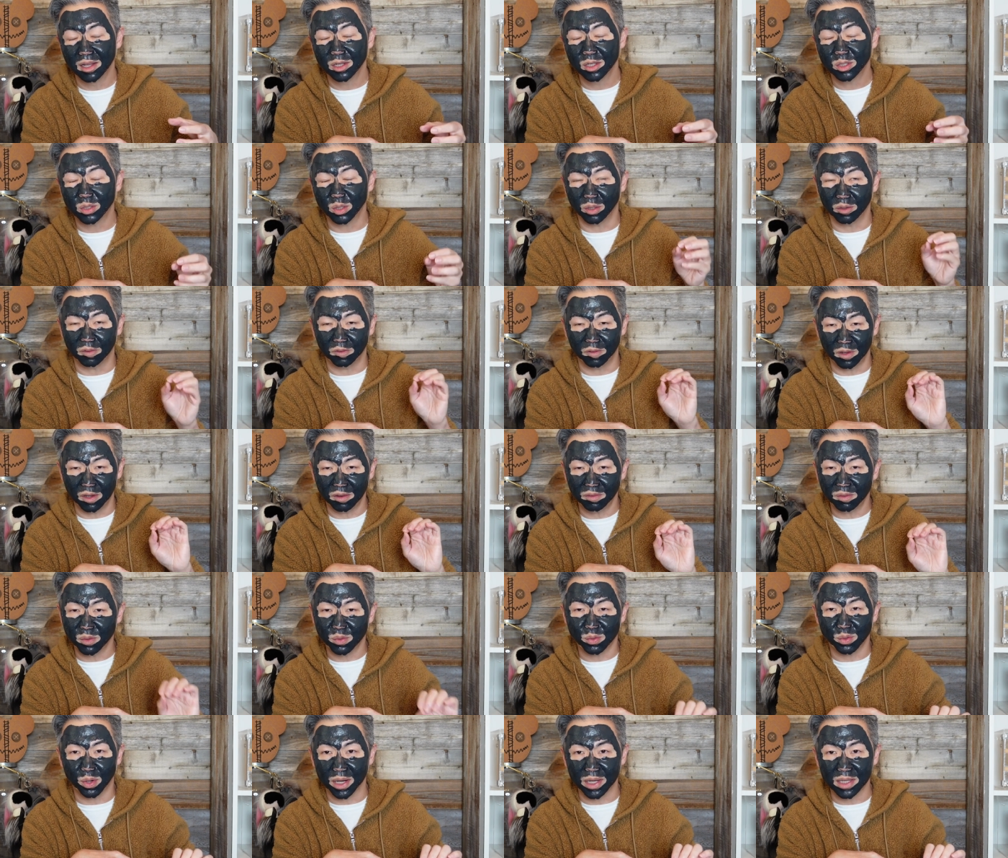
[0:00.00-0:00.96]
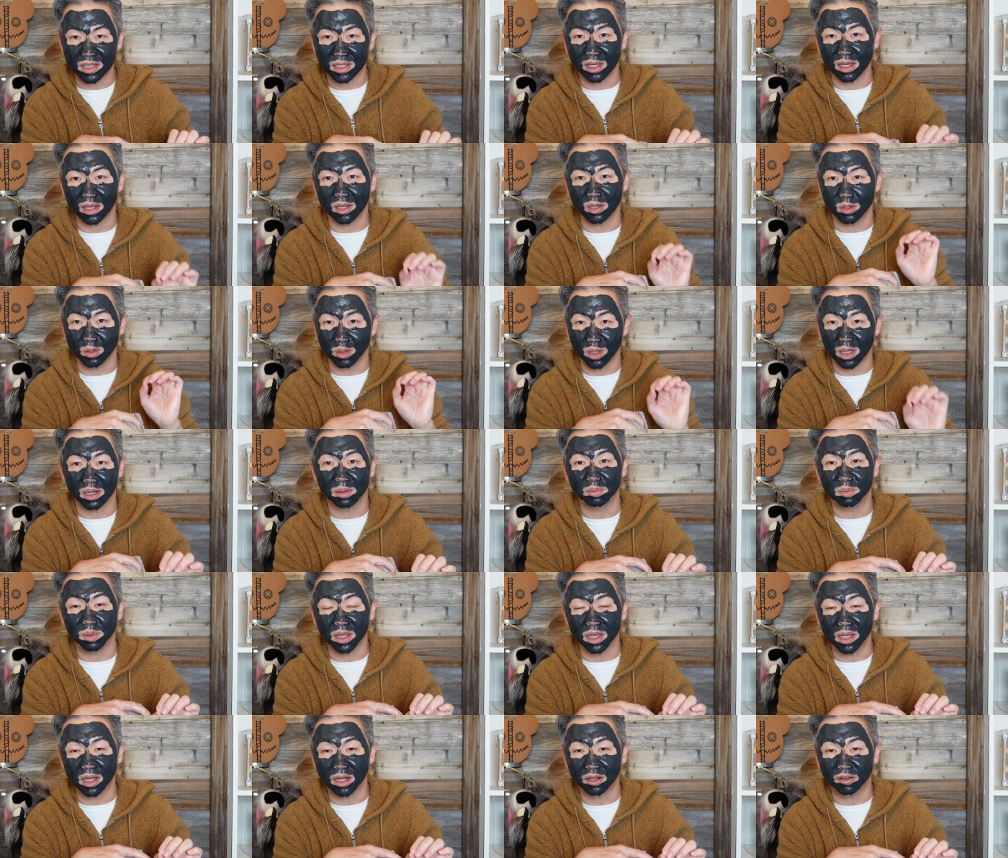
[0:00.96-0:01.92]
So if you have a dry skin, you gotta
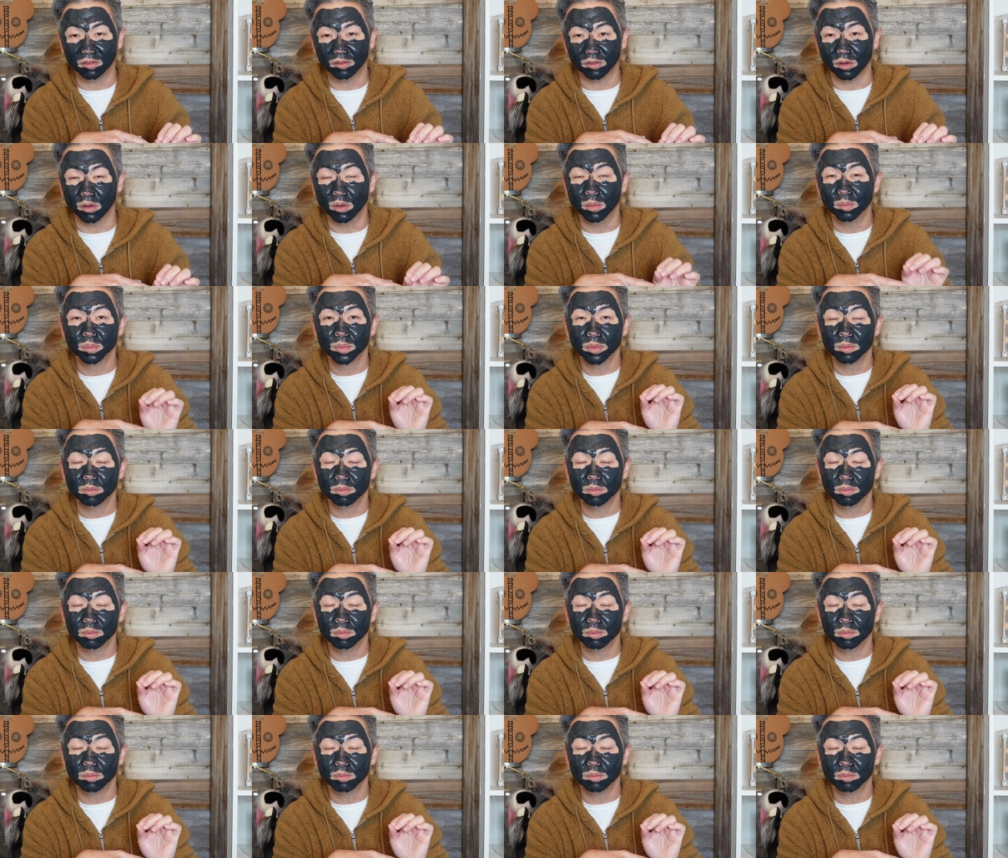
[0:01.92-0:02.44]
be careful.